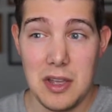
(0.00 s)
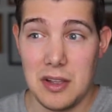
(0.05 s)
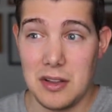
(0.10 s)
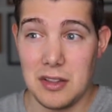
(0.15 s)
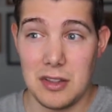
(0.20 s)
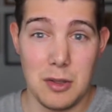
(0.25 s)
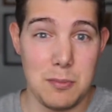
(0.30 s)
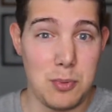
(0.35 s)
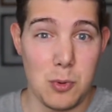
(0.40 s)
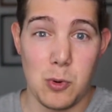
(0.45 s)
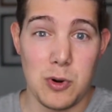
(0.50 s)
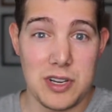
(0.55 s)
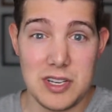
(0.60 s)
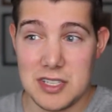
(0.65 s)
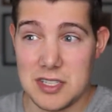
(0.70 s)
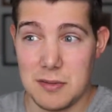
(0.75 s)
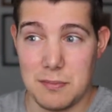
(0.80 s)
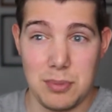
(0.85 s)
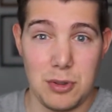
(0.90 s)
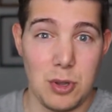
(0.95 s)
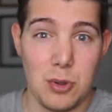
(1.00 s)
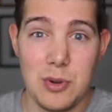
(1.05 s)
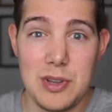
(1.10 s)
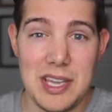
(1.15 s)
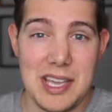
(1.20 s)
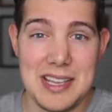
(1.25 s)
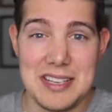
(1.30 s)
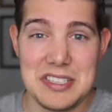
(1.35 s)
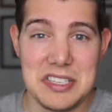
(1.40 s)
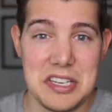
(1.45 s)
laborious
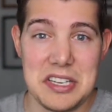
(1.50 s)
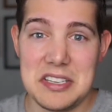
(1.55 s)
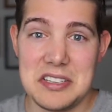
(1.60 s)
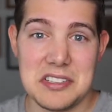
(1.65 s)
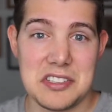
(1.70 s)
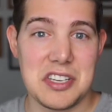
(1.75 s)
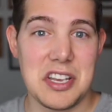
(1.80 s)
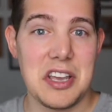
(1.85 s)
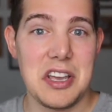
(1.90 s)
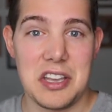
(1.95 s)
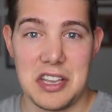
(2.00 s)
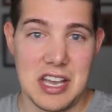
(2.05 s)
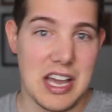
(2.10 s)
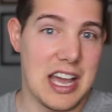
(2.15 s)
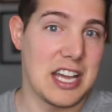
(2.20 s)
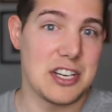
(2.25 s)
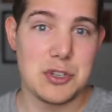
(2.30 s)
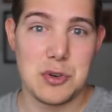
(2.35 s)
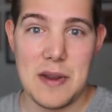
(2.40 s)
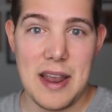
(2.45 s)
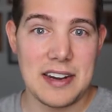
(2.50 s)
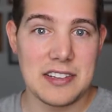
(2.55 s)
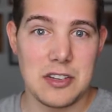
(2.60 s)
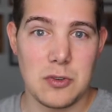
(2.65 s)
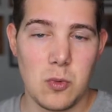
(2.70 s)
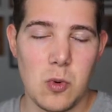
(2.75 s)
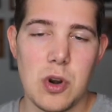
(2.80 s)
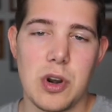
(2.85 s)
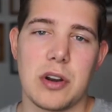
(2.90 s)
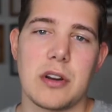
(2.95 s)
employees is contracted
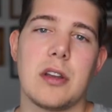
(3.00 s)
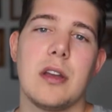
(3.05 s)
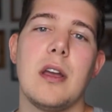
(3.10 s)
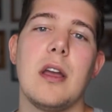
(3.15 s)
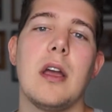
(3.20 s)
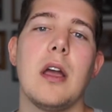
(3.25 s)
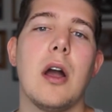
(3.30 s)
work.